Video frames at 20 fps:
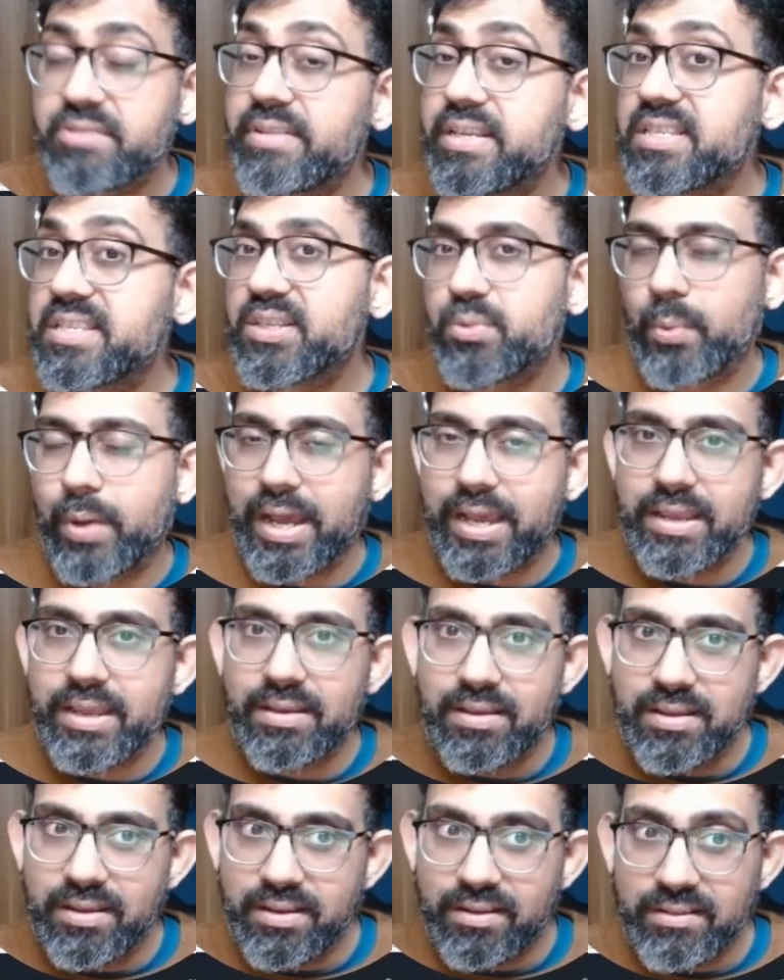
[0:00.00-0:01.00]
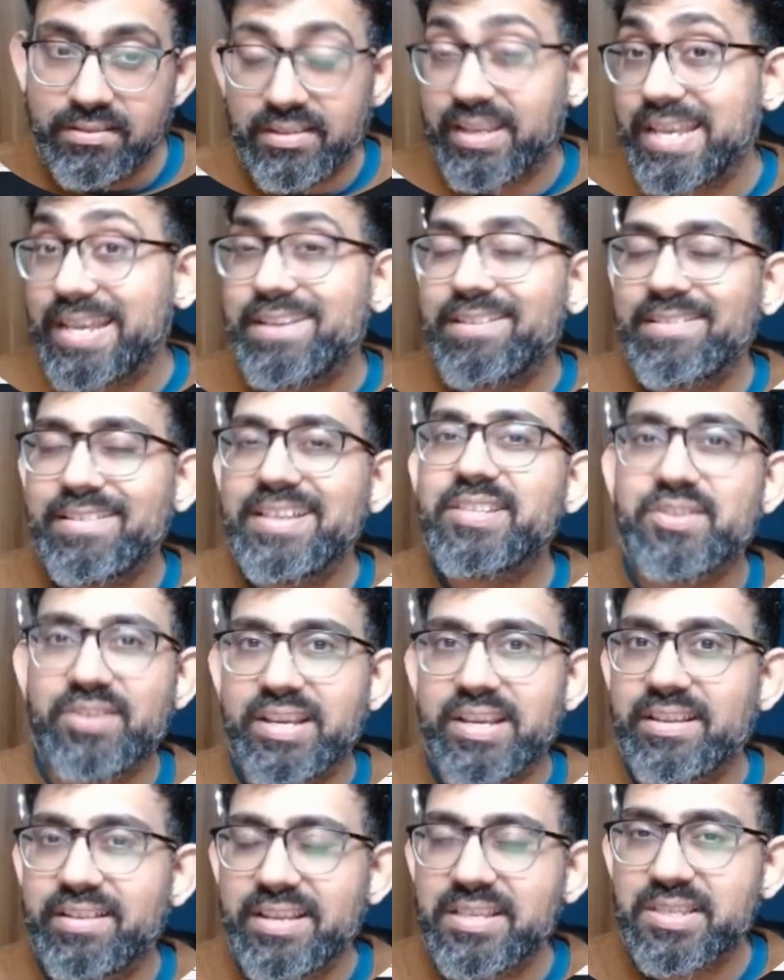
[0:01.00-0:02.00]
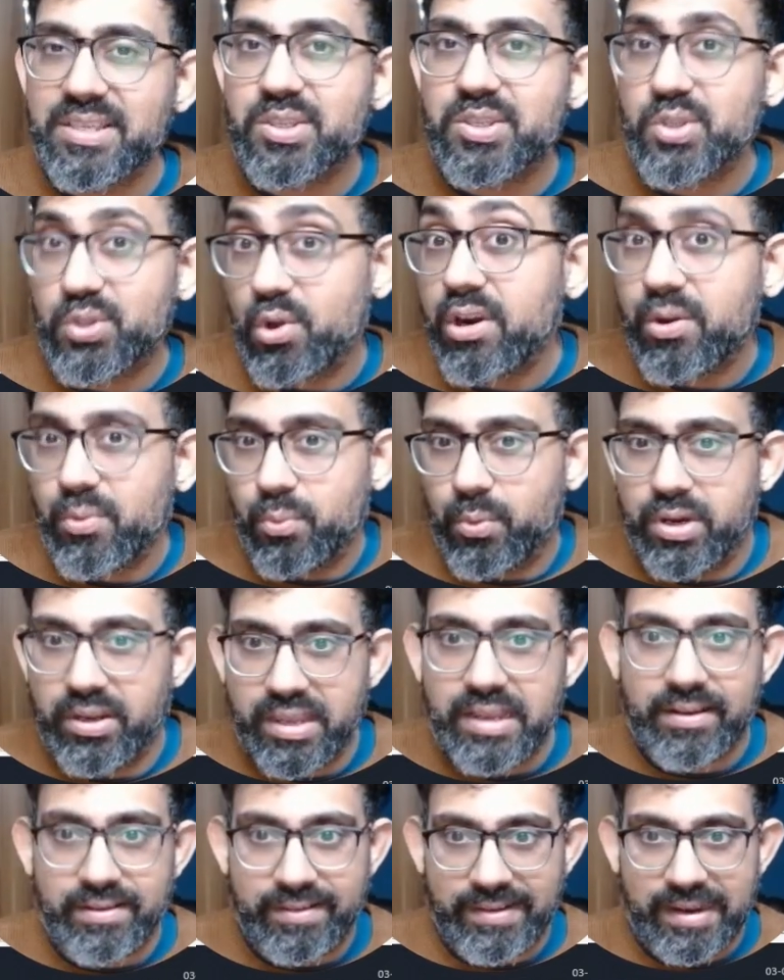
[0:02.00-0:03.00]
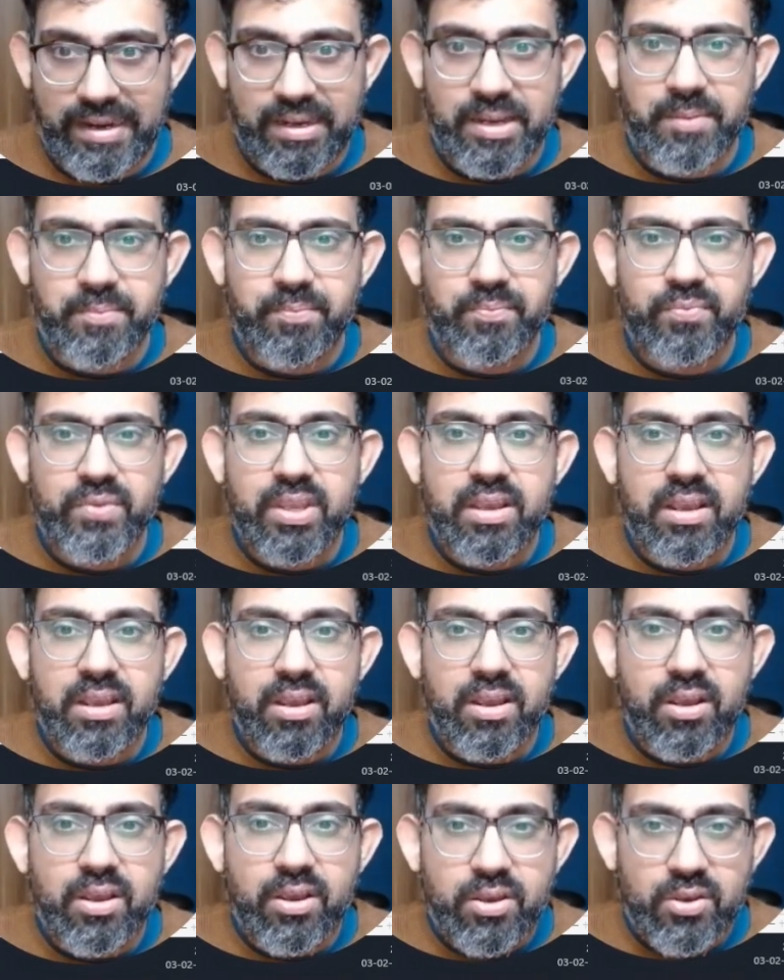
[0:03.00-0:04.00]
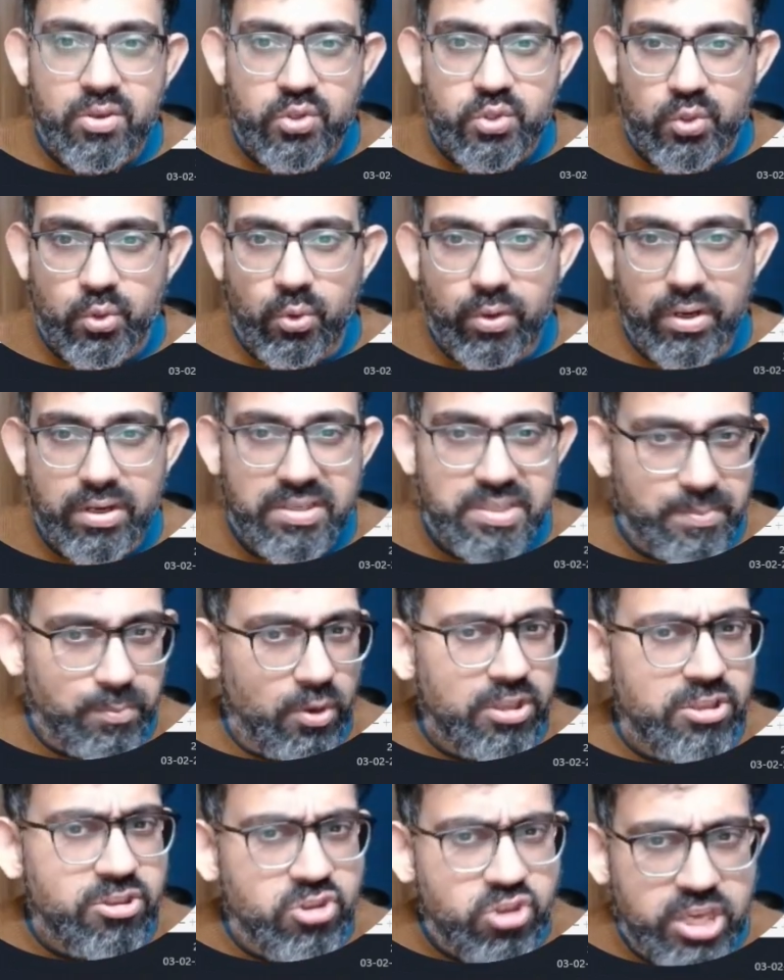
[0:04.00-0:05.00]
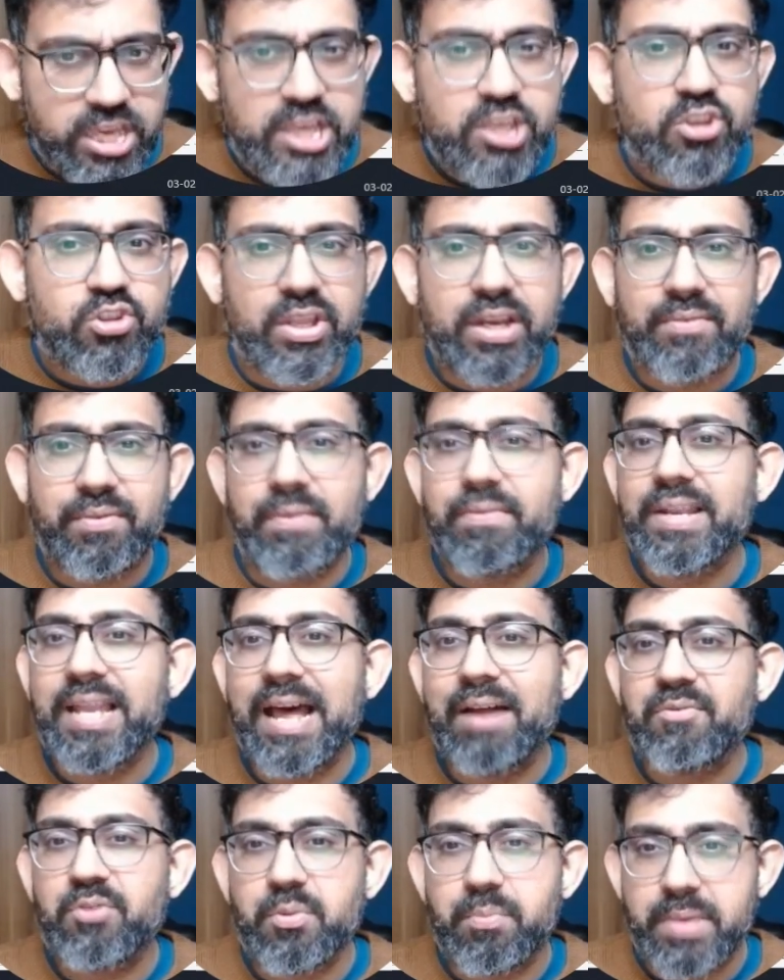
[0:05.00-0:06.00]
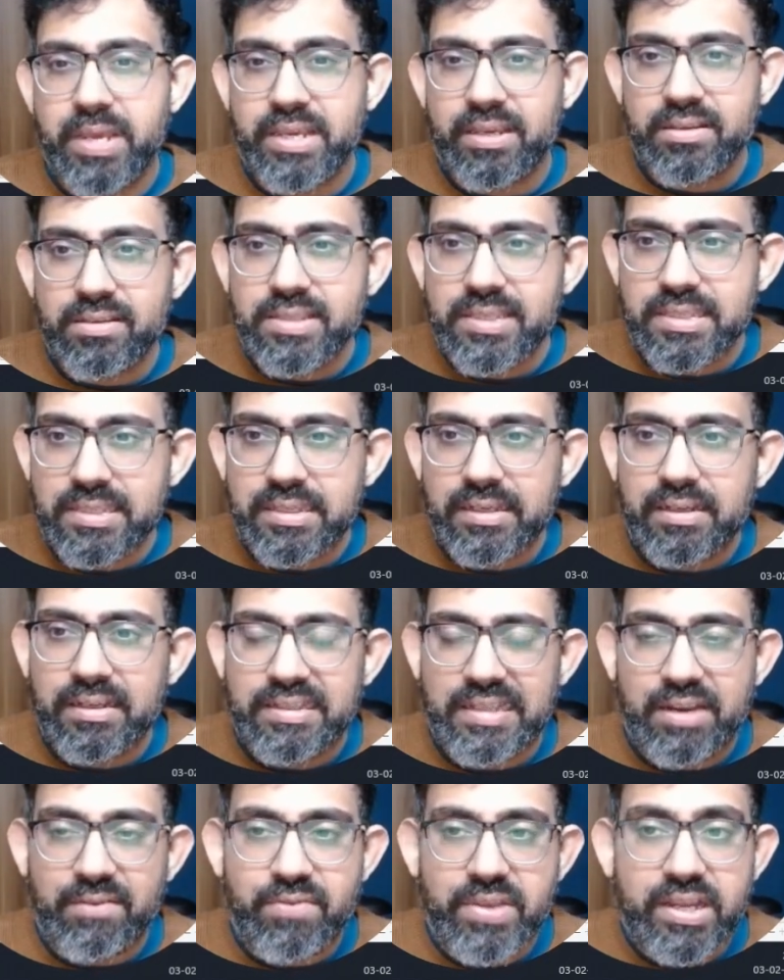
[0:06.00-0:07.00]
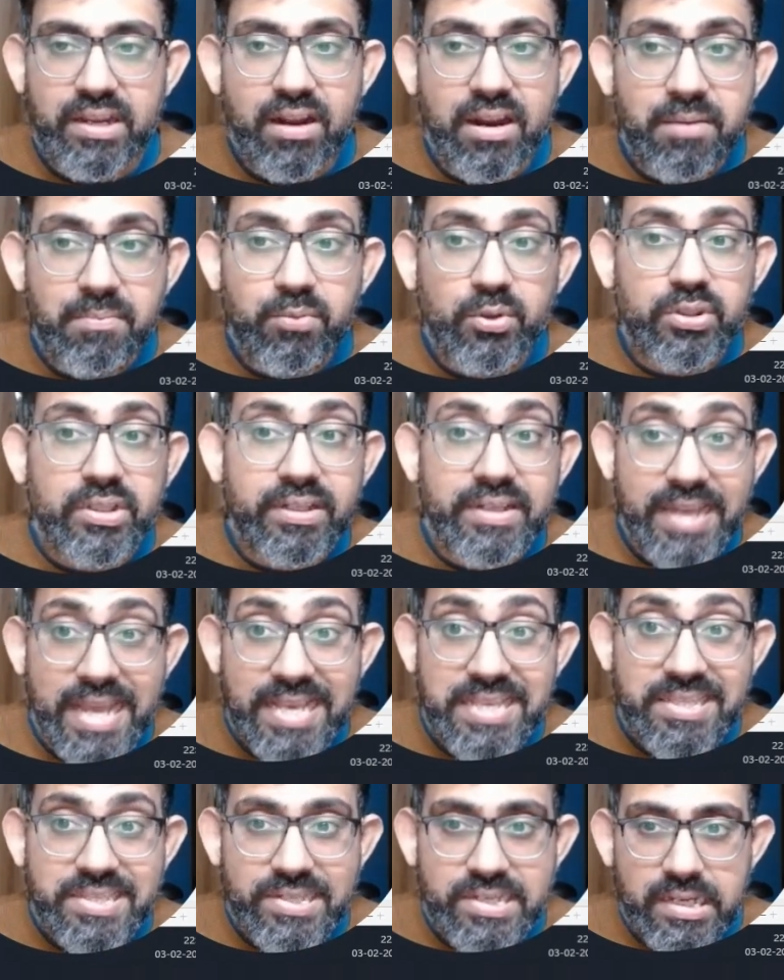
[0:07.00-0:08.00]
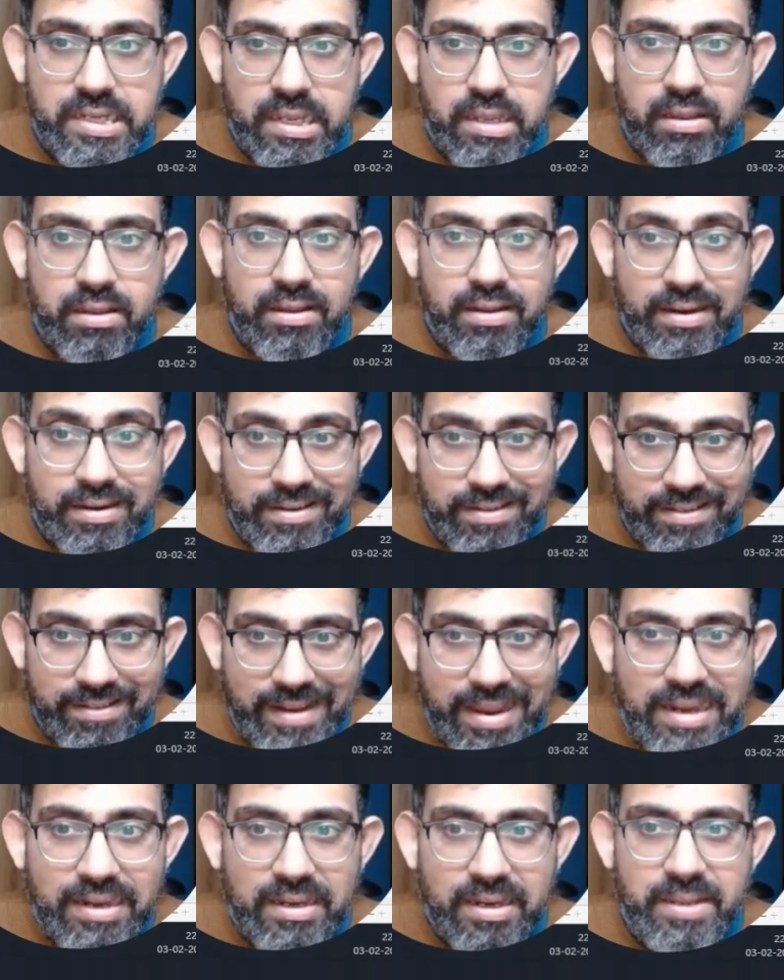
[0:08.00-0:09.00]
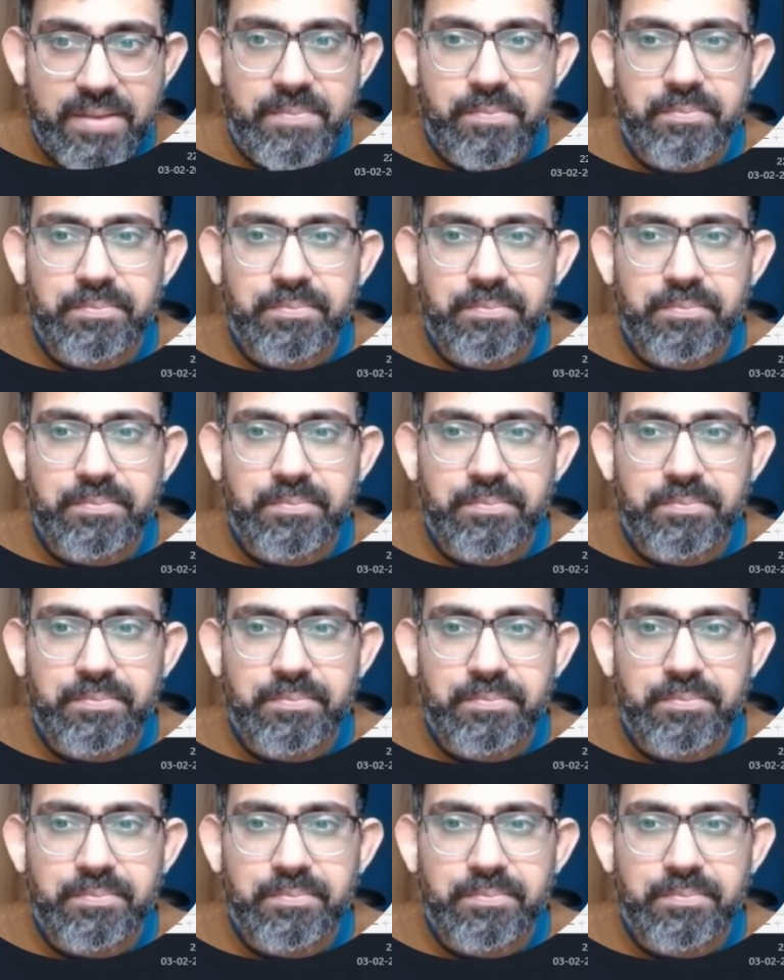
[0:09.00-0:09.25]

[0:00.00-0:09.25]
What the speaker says: reason why the increase decrease is not working correctly. So a small change that we will have to make is that we can't put the text directly.